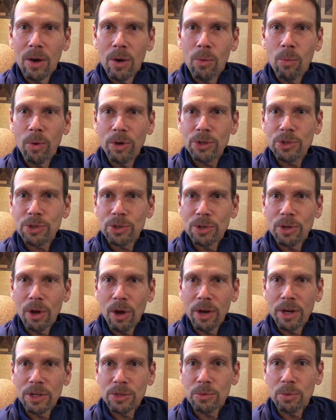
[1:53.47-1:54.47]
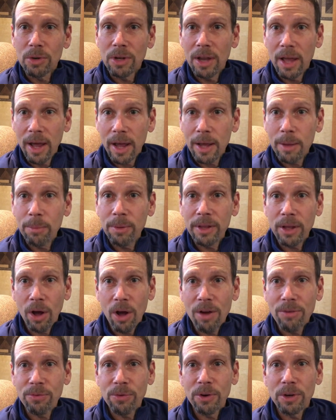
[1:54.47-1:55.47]
Once your dog is reliably
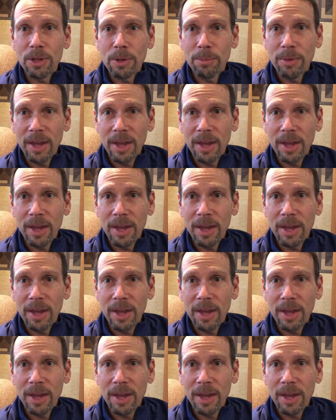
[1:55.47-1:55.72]
offering the